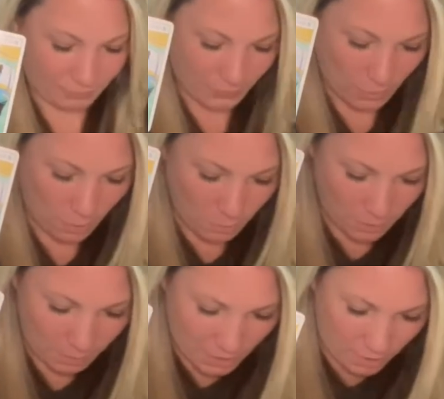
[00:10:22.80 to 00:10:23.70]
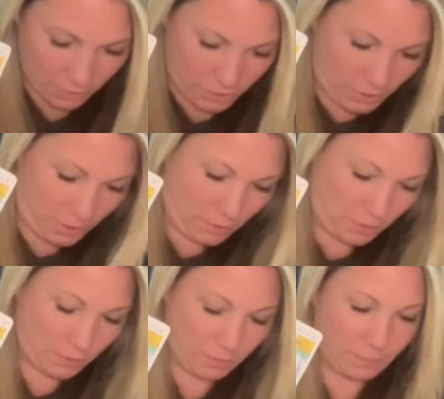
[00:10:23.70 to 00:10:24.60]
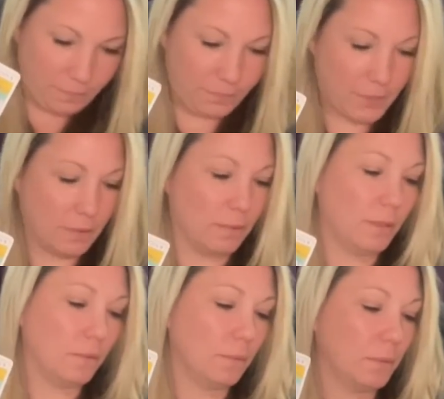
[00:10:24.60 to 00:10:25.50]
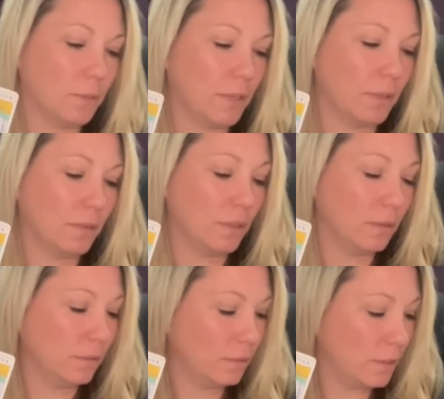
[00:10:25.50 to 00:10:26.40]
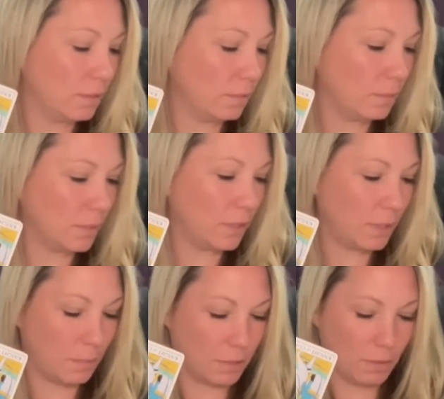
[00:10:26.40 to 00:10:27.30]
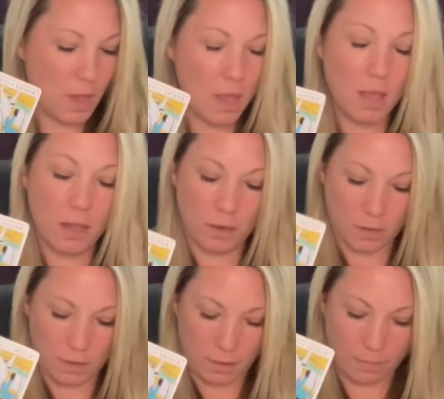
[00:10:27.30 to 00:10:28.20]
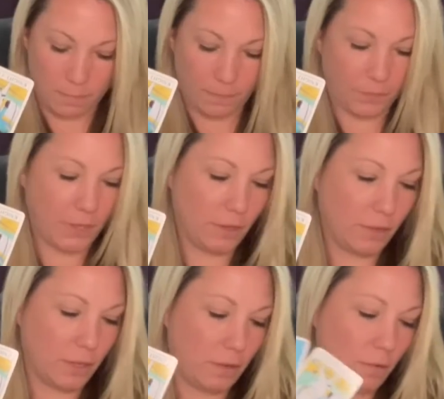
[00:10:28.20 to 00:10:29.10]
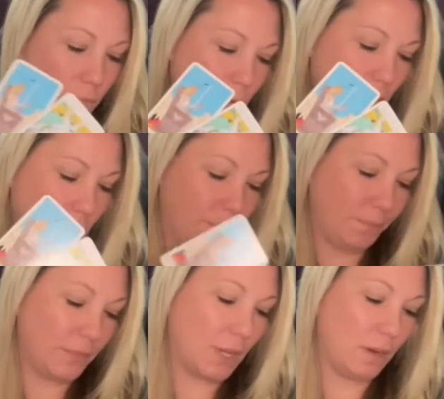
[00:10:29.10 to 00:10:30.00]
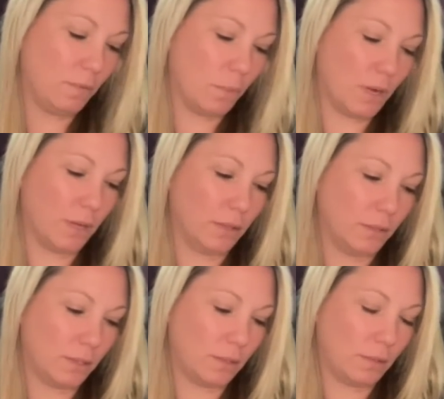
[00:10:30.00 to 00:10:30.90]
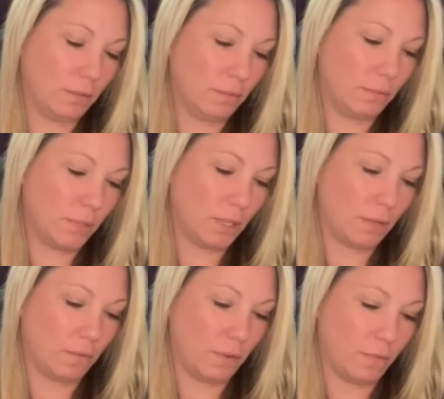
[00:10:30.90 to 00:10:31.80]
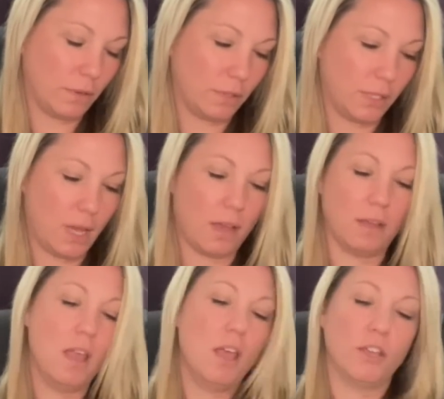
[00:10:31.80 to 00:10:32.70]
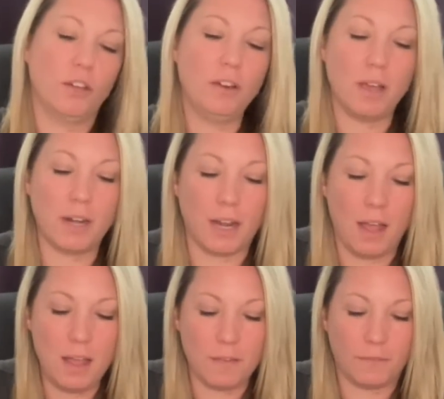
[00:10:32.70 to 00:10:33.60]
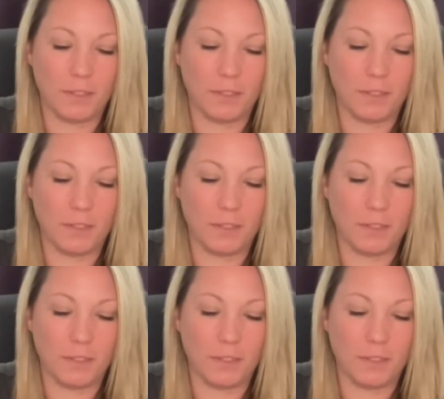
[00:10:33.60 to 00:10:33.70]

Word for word: No more apologies. Oh, there was one more down there. I don't know when that came out. Yep, you're done. No more. Knight of Wands. Is that in reverse? Yeah, you're cutting off